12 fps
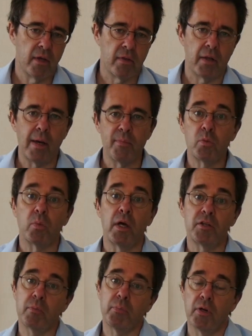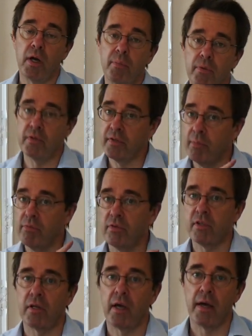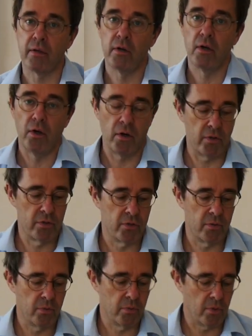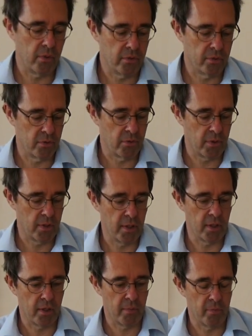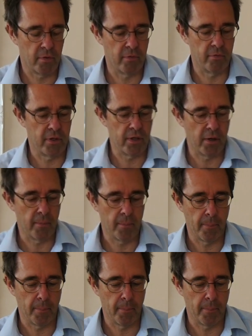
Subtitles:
The numbers will actually put up on a separate slide onto the video.